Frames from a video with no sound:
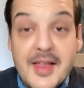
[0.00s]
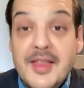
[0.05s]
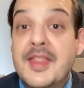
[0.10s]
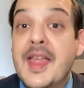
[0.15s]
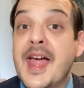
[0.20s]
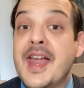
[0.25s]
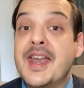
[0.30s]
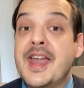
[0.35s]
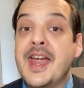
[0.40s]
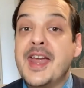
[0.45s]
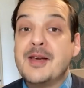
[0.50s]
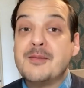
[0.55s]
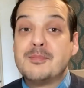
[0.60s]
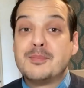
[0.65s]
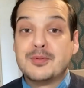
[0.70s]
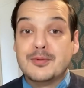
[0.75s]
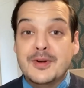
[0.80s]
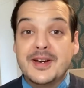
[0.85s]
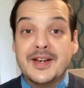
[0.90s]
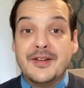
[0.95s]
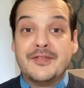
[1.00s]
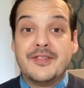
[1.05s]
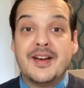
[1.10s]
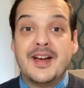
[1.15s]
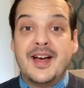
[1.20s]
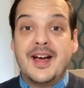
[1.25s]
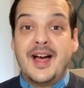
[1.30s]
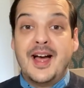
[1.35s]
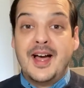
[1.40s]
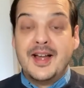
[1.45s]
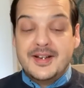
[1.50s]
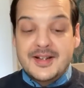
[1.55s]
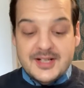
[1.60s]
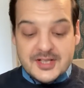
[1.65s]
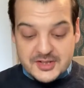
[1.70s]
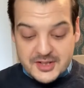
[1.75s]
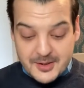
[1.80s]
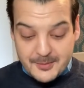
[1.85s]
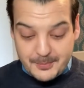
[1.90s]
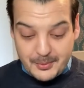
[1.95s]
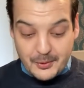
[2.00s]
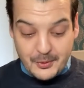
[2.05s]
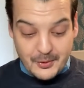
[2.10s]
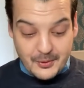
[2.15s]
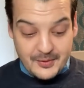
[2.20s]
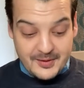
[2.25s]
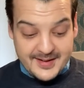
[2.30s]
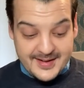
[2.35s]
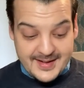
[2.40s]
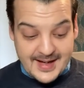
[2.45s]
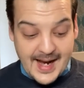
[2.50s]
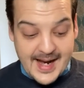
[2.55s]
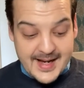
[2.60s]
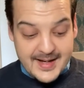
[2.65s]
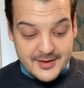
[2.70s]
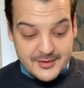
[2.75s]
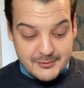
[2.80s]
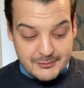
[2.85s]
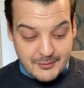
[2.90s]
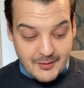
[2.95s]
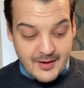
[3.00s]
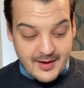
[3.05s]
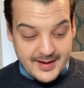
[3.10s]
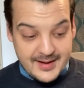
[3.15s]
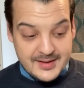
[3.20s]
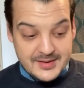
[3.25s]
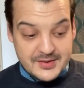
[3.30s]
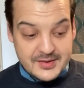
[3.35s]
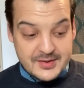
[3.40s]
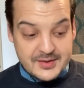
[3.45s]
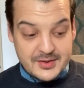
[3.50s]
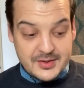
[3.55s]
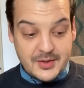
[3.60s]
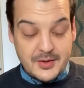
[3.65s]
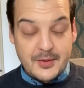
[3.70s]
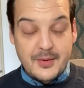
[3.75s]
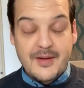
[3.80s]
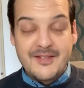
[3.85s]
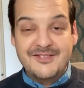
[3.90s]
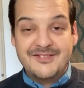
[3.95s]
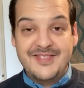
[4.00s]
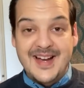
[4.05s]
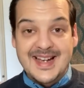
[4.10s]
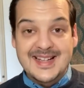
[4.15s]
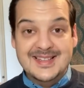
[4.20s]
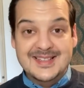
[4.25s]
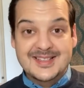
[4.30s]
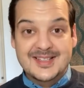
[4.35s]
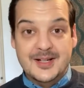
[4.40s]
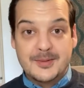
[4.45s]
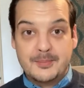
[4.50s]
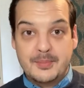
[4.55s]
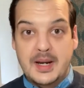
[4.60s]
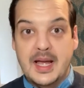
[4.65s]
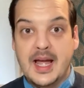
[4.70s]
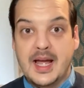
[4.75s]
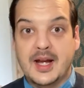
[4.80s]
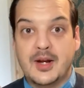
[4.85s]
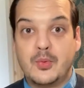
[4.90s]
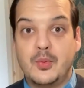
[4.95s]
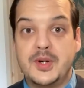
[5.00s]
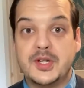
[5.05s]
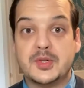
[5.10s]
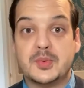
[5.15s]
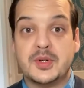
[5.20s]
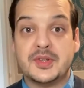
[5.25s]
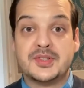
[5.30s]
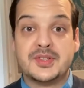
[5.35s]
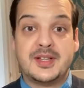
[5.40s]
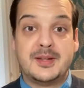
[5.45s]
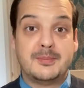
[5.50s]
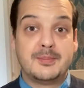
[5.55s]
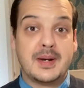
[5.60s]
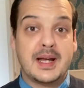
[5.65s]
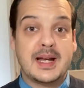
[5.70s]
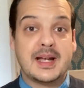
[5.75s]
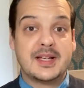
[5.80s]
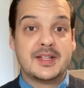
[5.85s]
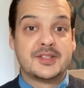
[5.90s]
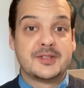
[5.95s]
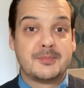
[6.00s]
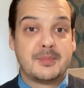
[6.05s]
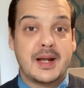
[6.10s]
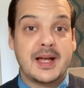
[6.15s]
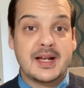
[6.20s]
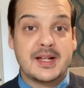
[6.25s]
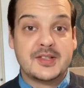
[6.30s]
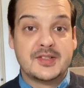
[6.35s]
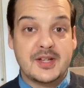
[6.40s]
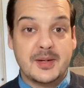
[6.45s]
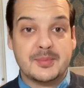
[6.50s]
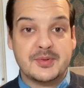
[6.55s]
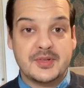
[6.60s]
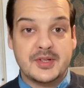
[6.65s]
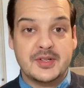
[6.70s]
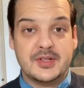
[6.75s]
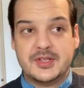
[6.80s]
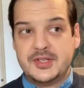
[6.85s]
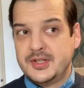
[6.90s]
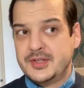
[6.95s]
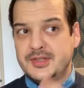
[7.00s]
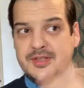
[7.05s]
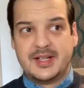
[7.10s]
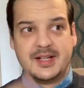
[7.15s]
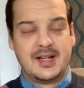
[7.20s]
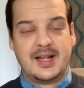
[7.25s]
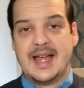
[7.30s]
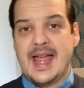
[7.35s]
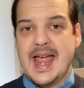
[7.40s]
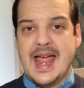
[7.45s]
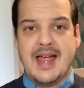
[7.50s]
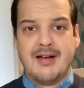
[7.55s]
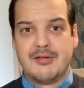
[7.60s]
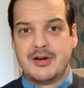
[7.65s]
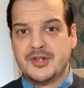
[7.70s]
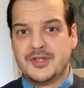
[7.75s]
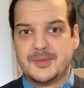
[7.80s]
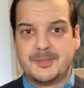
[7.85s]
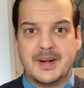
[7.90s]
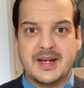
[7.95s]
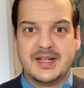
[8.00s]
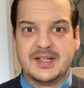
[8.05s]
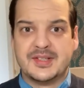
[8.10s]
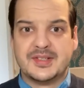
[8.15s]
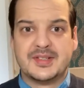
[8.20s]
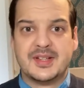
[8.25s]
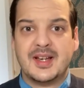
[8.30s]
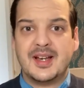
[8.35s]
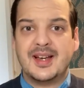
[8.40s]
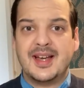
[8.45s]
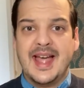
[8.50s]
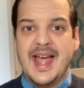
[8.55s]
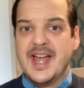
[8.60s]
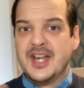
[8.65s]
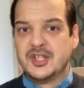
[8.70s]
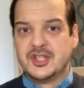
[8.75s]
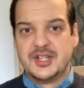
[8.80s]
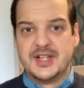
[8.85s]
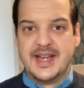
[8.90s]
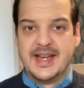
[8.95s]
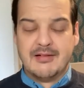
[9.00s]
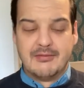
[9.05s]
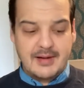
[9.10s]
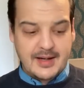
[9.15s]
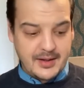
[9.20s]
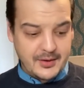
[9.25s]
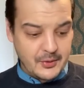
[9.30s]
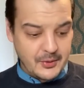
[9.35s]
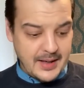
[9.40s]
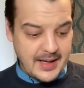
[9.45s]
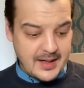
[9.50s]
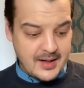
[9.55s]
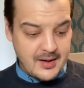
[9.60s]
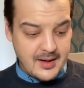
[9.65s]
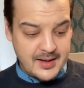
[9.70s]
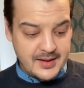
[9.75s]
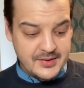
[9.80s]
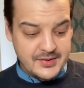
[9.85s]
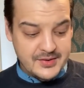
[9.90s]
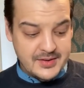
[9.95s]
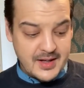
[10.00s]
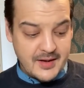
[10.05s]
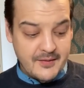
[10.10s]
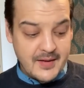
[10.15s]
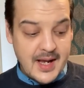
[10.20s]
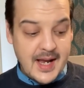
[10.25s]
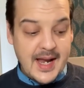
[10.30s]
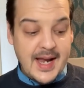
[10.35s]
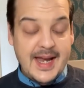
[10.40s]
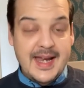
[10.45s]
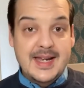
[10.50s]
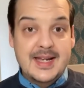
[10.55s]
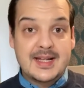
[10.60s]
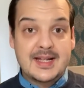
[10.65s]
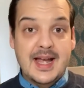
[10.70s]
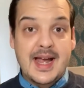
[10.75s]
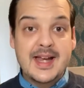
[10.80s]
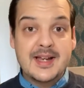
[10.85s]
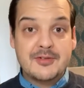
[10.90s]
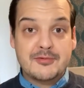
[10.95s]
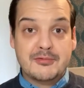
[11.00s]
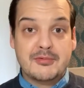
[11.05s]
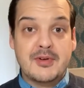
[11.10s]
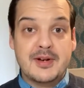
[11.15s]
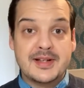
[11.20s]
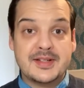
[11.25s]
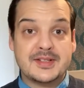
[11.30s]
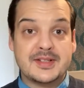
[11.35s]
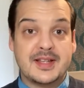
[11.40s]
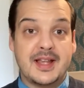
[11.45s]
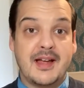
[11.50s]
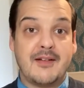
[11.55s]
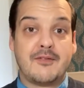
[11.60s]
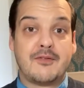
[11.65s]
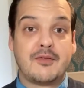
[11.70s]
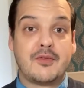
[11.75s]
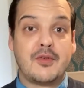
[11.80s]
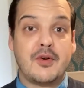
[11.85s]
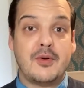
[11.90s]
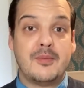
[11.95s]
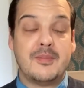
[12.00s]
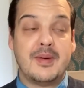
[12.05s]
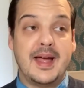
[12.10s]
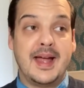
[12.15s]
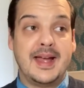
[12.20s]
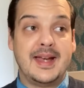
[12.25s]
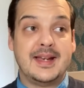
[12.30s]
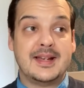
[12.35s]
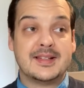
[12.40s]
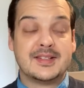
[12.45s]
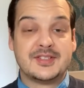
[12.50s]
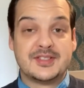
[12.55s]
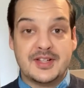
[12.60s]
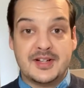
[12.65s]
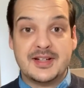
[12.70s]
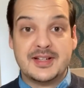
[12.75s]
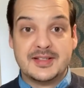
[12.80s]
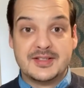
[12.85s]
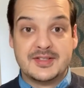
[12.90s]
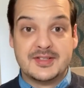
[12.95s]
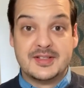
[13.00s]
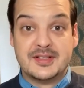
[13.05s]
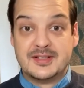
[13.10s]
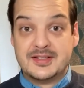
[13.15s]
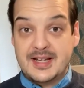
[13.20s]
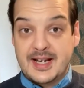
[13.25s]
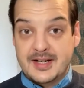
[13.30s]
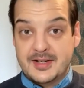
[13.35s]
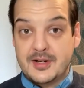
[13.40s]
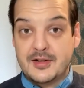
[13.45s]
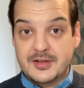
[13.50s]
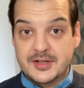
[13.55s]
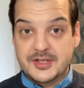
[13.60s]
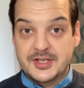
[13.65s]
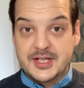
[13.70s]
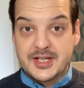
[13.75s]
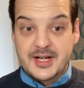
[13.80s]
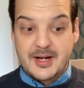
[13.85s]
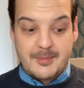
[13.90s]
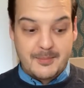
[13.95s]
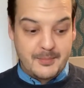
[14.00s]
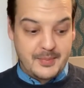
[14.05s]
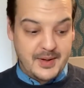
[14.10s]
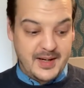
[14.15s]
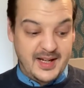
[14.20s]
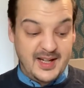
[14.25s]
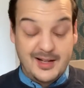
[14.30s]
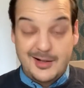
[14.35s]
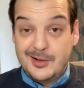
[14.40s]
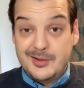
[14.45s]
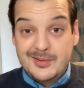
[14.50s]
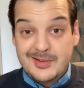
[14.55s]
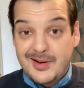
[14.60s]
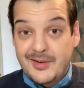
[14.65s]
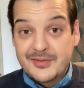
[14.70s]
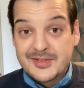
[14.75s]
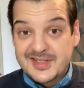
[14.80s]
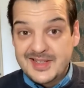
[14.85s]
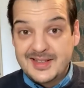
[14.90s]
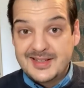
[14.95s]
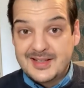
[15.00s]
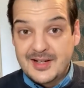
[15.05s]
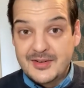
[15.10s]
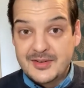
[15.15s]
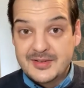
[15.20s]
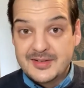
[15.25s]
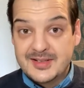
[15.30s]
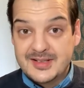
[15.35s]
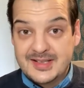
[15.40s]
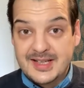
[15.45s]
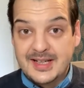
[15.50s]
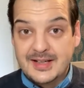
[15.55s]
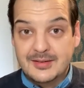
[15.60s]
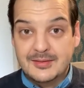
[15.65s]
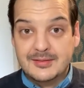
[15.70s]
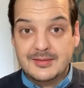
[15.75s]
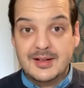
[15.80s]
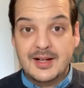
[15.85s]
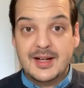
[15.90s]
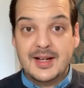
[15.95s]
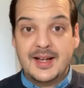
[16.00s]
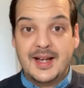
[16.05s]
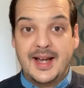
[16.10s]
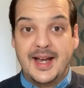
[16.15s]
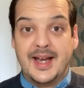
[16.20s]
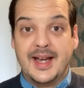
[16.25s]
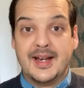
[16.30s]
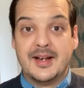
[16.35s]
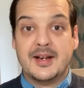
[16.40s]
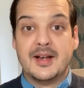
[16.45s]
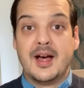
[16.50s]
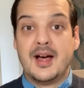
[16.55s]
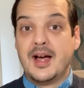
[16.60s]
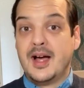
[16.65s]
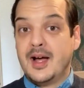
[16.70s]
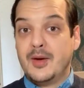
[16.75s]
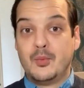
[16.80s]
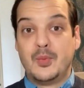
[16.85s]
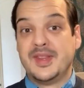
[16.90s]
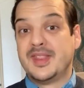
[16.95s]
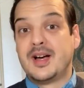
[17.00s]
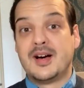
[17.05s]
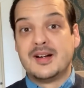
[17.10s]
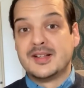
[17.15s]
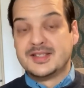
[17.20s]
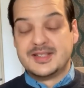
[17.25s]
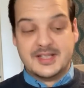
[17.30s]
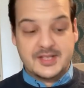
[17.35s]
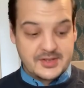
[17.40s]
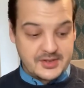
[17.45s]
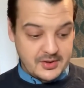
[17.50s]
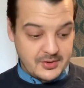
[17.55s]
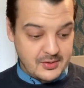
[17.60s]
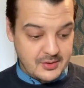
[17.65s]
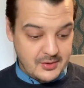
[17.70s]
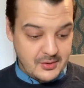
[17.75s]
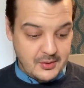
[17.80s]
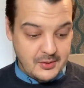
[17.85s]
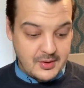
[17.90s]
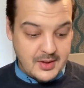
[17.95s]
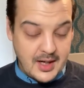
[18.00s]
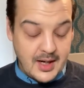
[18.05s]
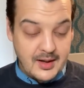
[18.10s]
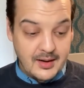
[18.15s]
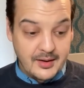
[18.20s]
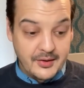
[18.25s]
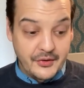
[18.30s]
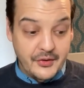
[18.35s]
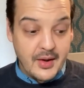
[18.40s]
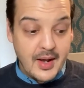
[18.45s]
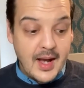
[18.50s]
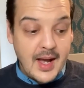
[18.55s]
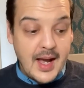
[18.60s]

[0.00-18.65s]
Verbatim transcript: then in brief, Anish Kapoor gained rights to Vanta Black, which was the blackest black substance used in like aerospace engineering and all that kind of stuff. He gained rights to that from a science and technology company who obviously don't deal in with artists or colours.